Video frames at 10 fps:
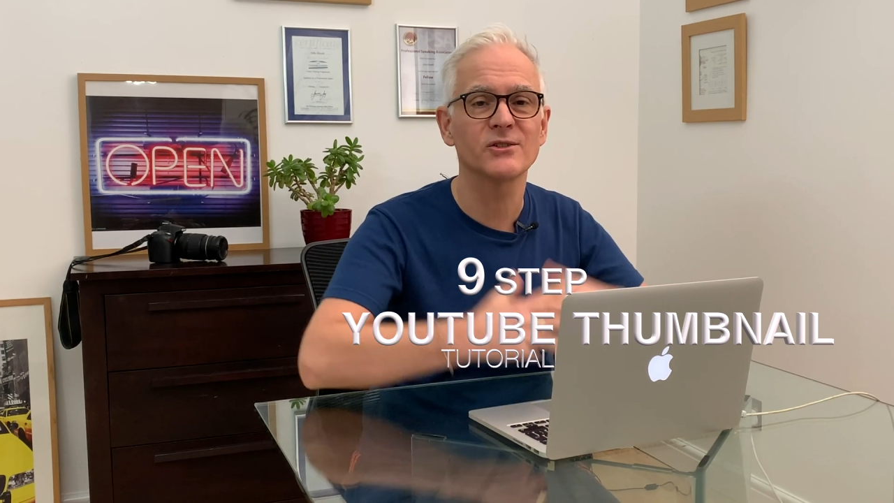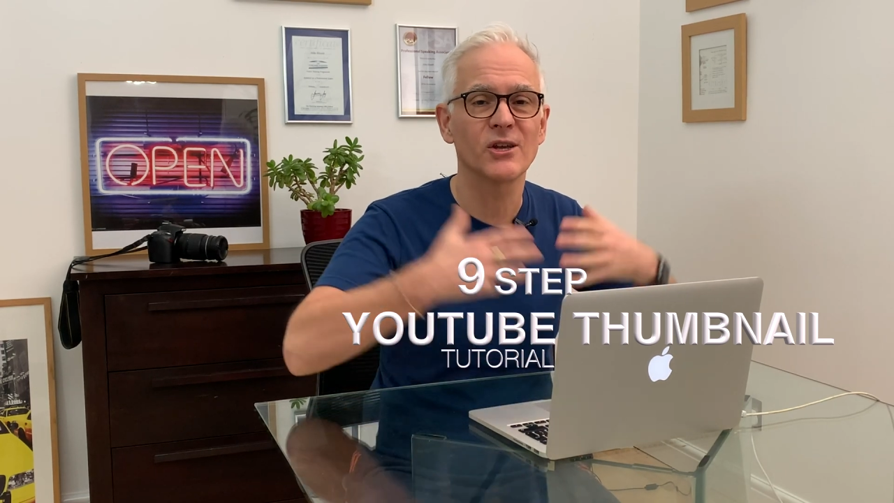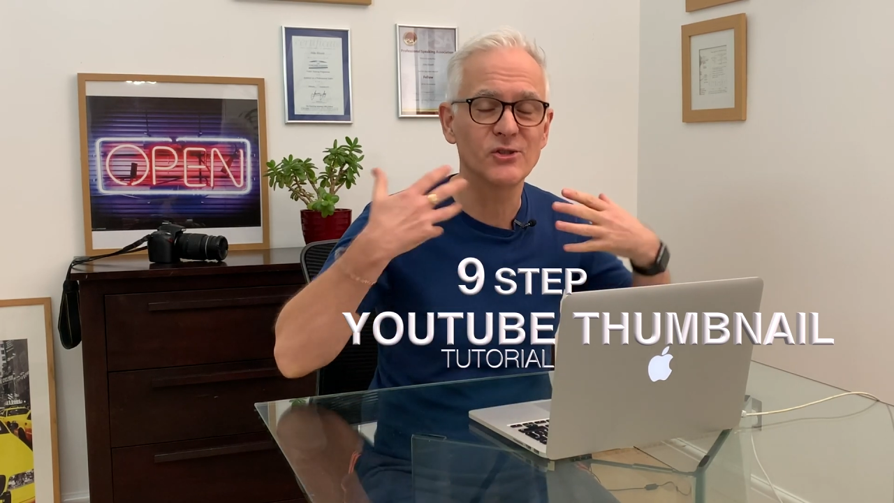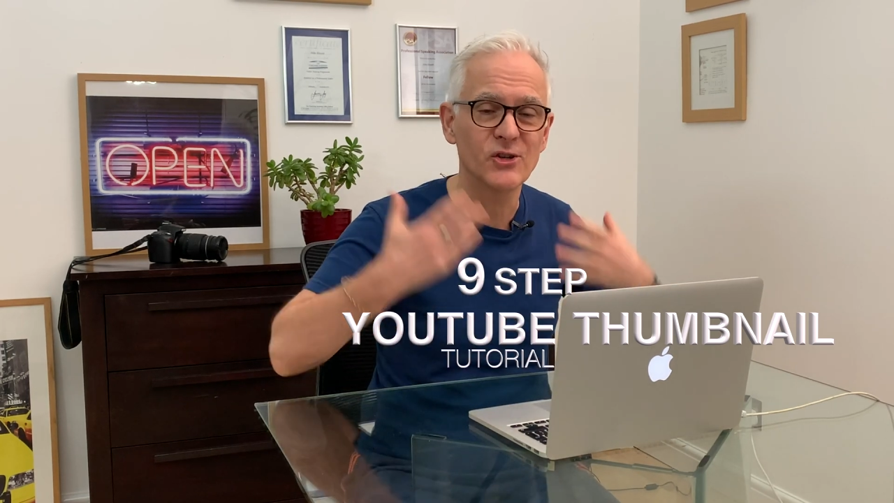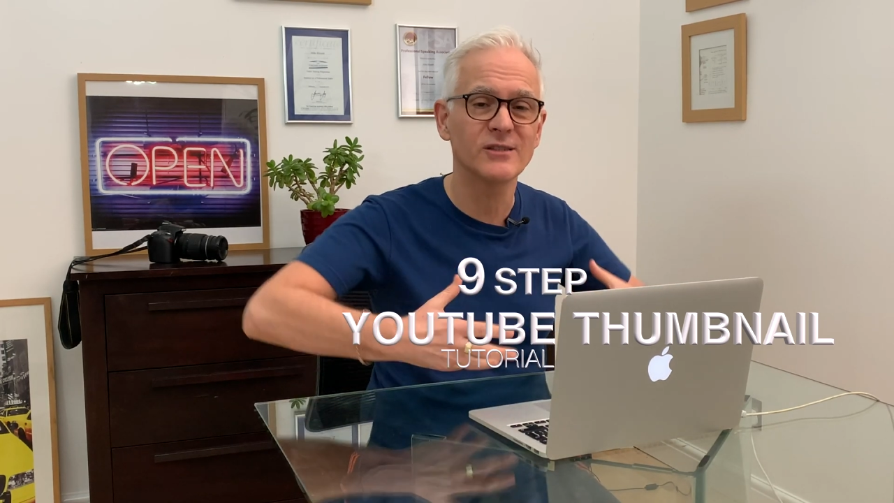
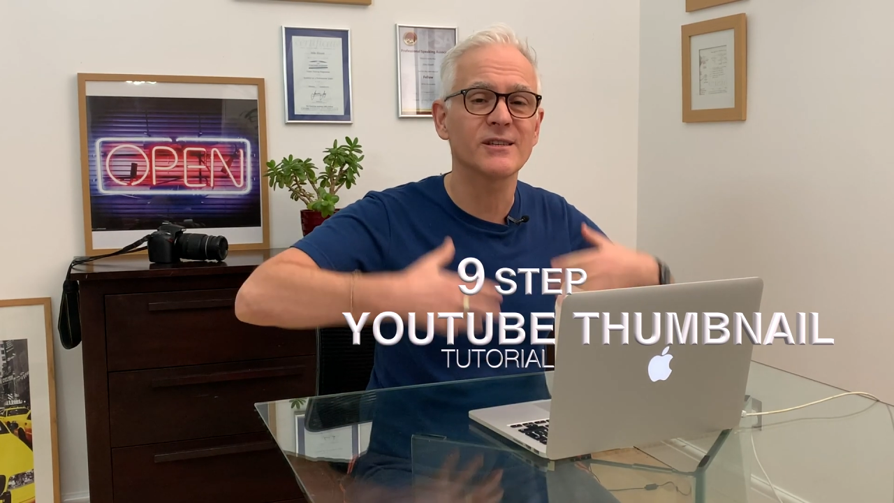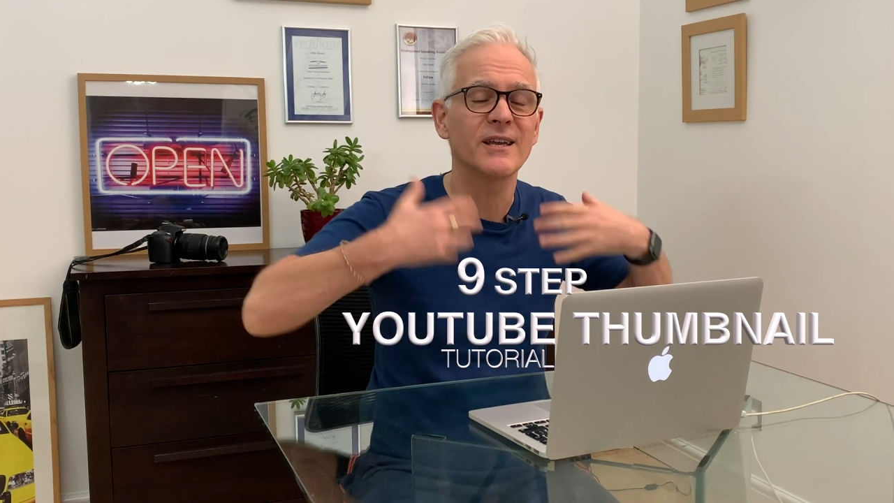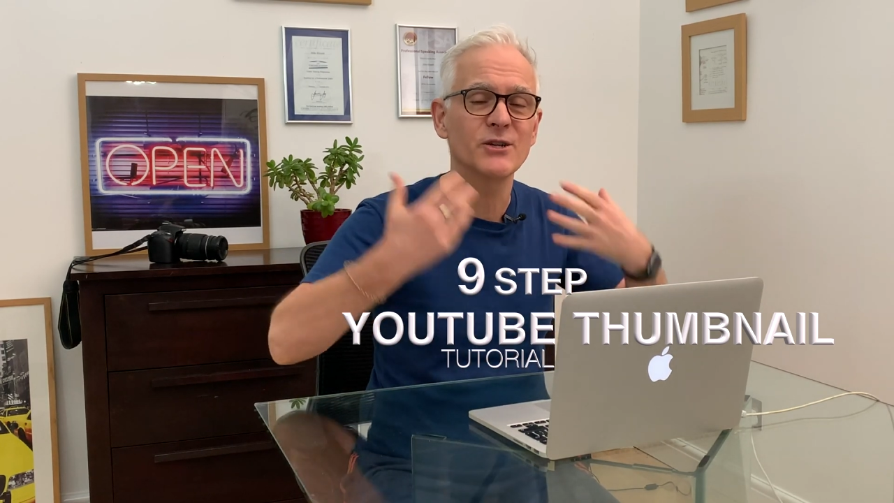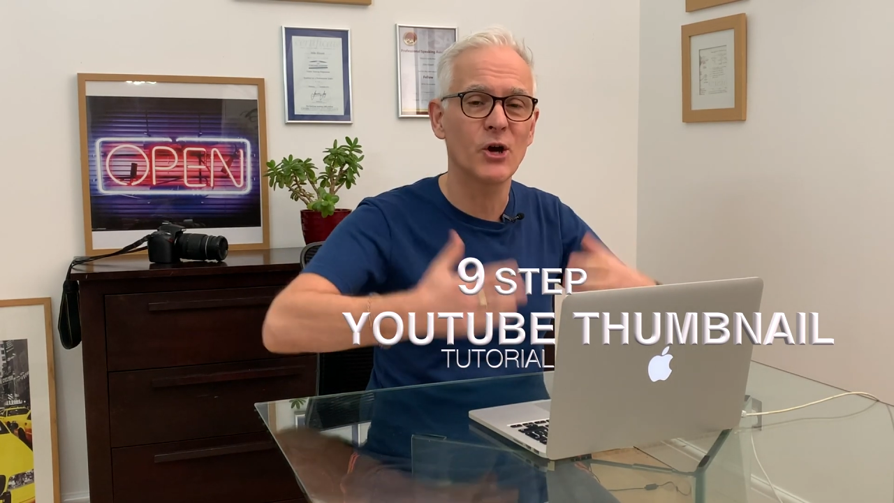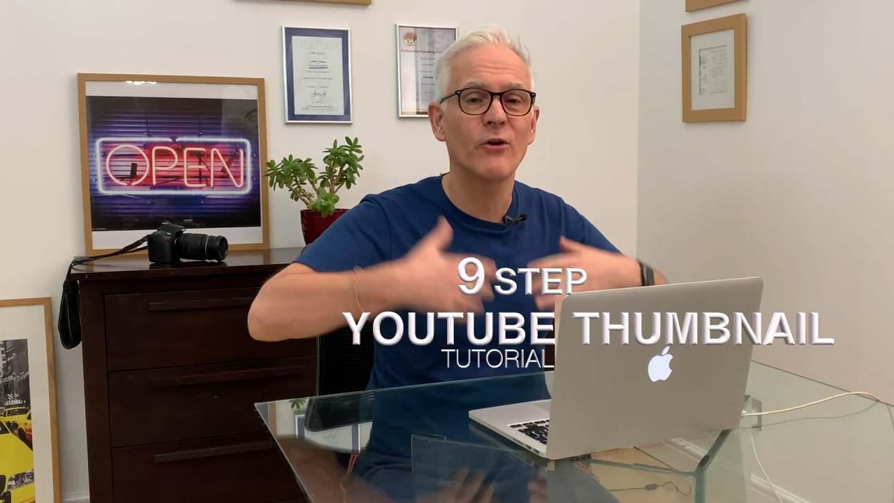that just
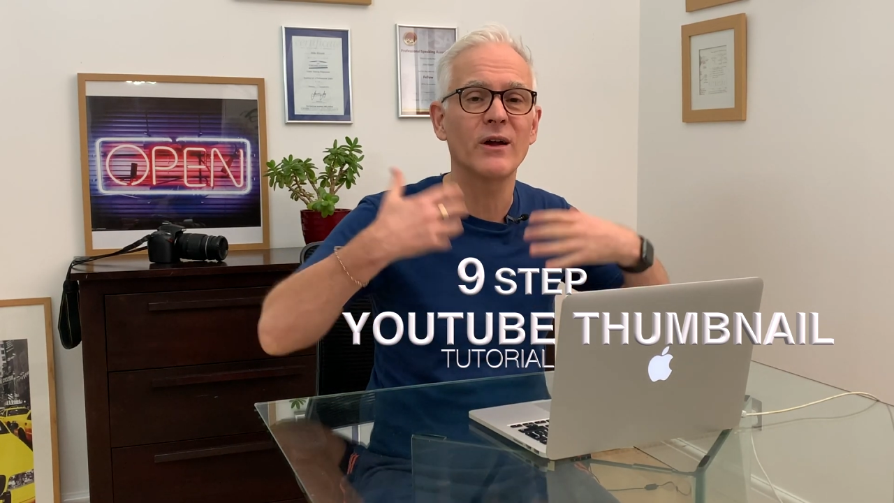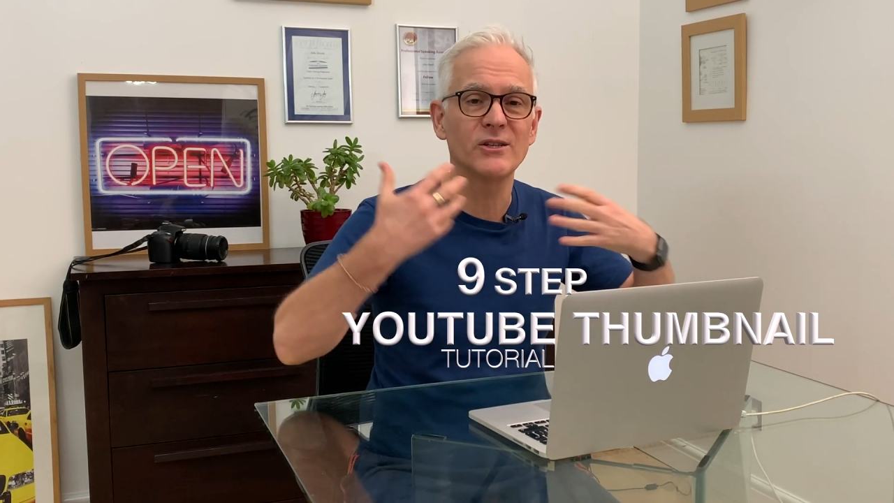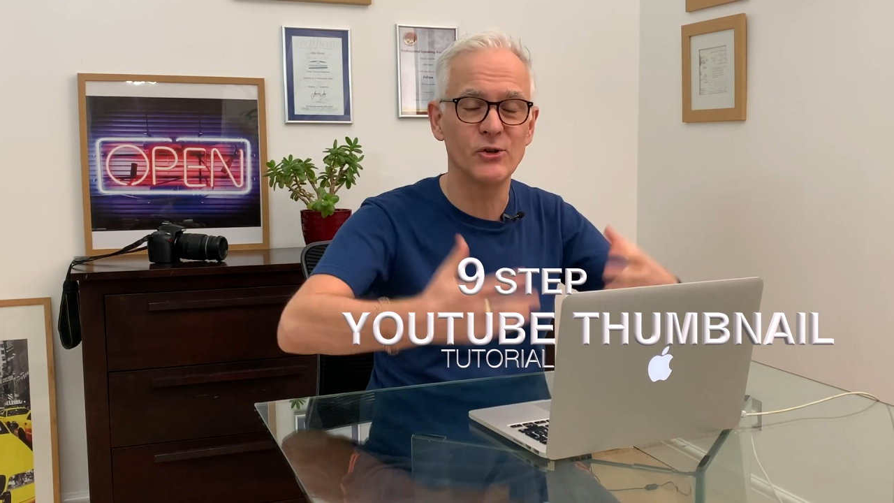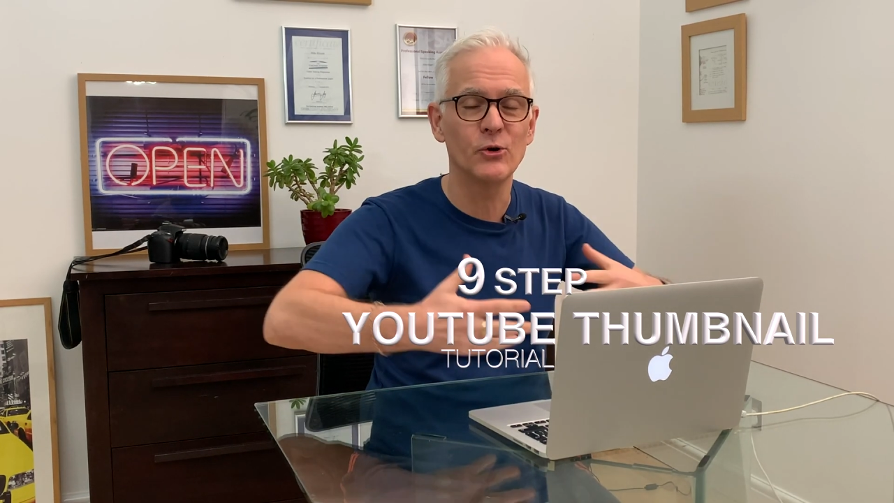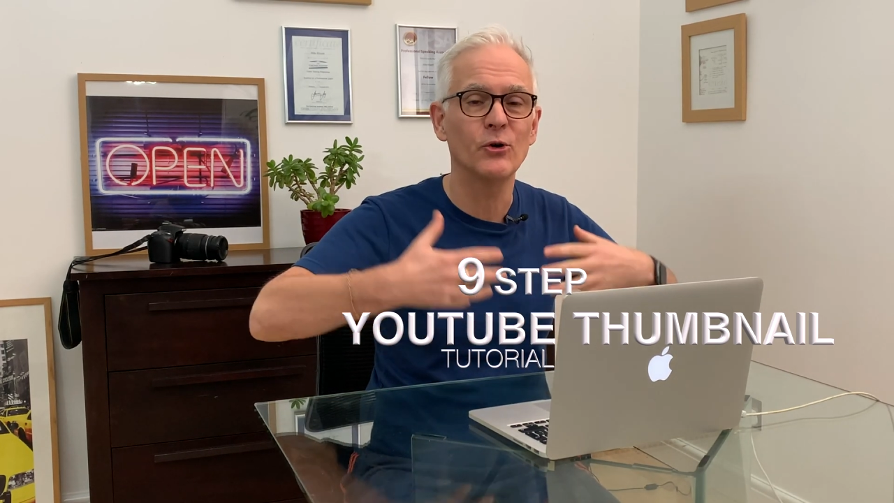
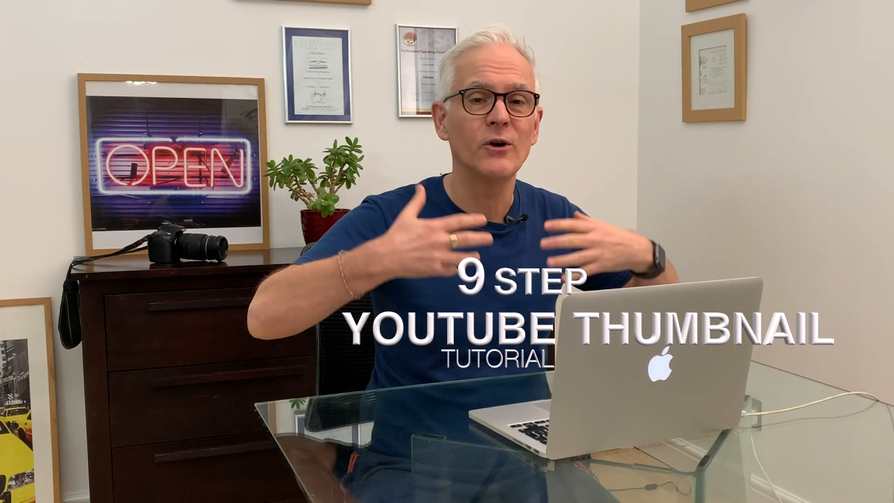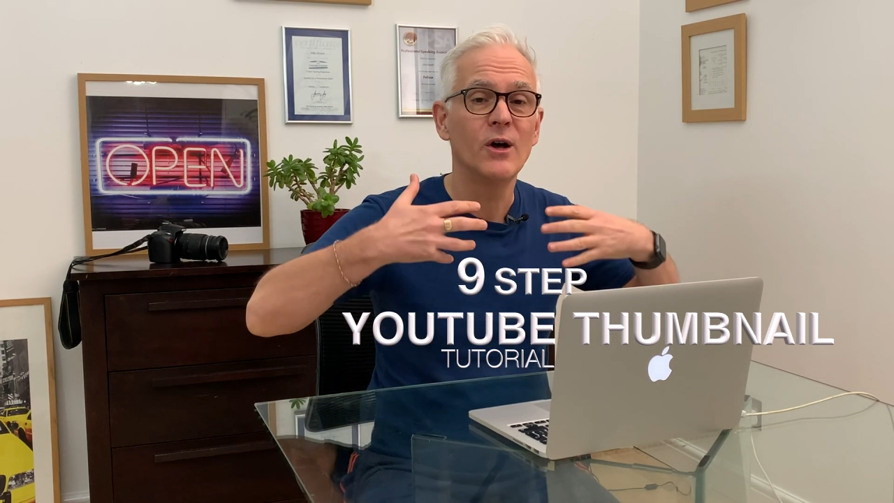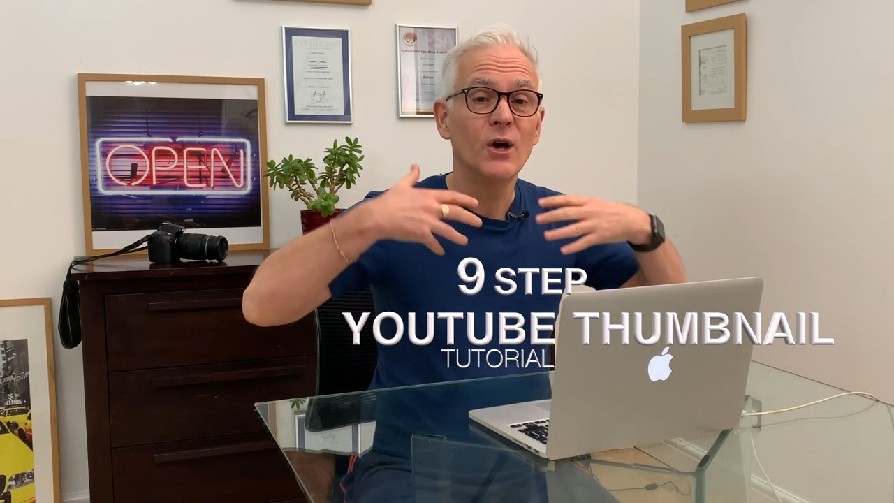encourage your